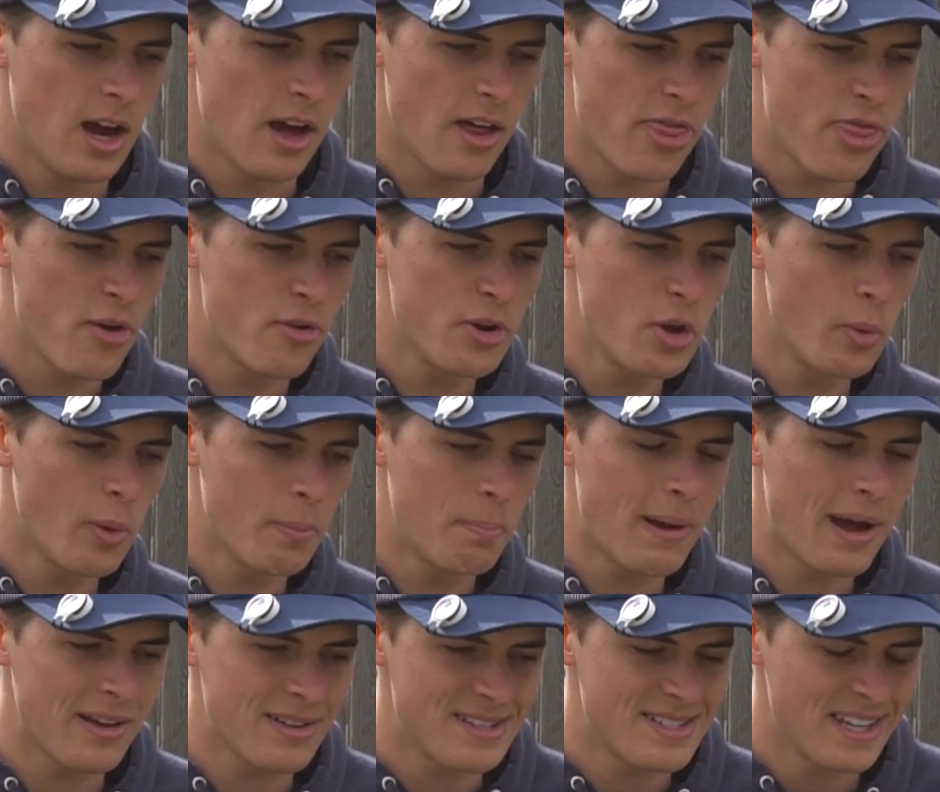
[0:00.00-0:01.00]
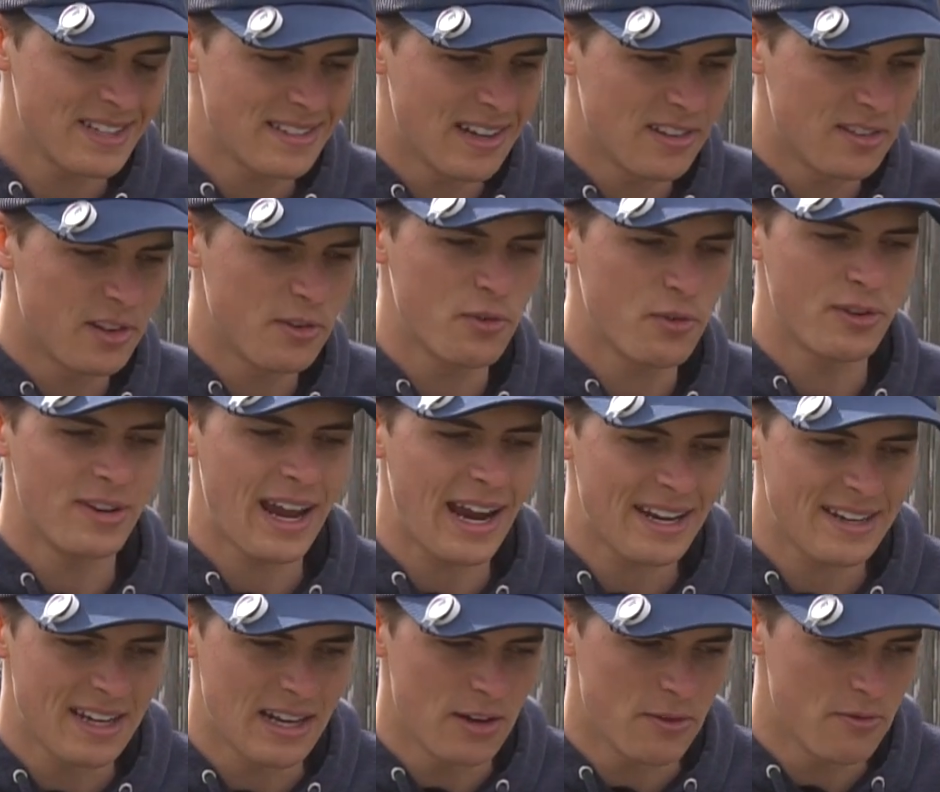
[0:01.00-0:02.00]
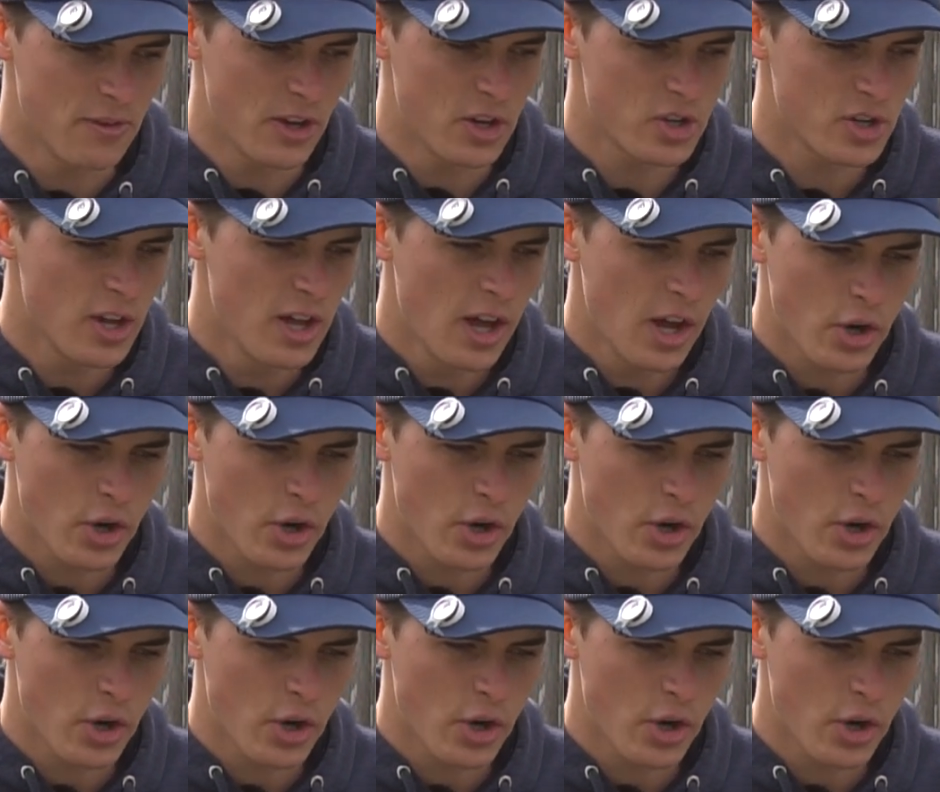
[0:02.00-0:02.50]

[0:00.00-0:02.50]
31 pounds, 6 ounces for 19 fish.